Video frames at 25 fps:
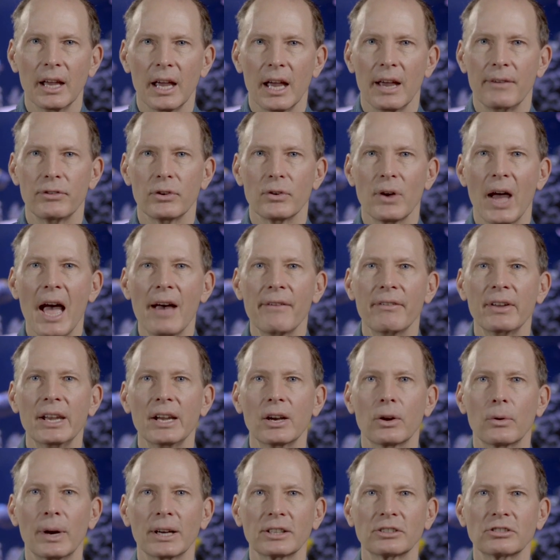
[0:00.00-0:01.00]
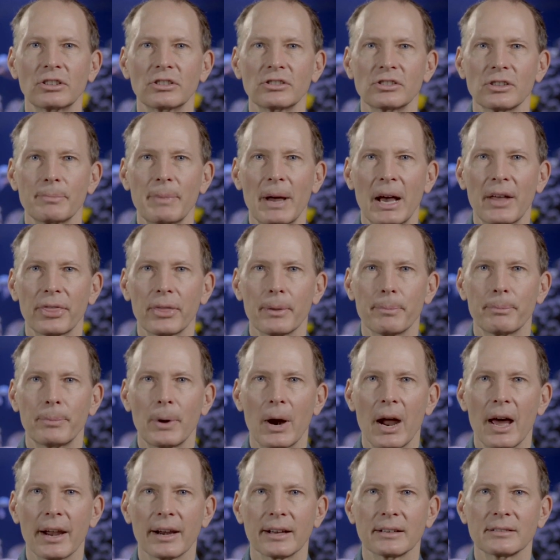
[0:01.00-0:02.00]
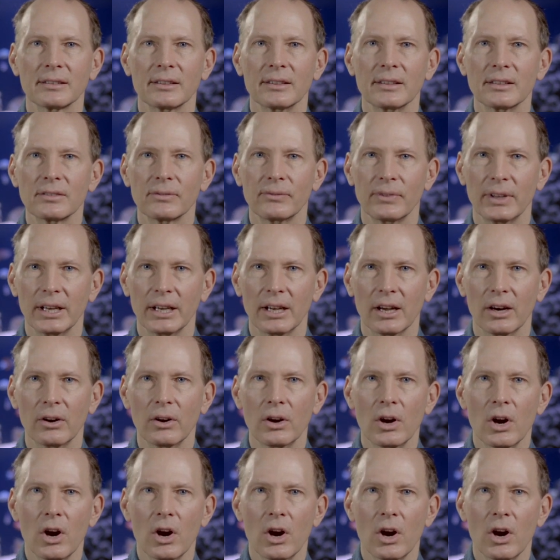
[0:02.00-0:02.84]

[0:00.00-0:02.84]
If you have any questions about the products in this video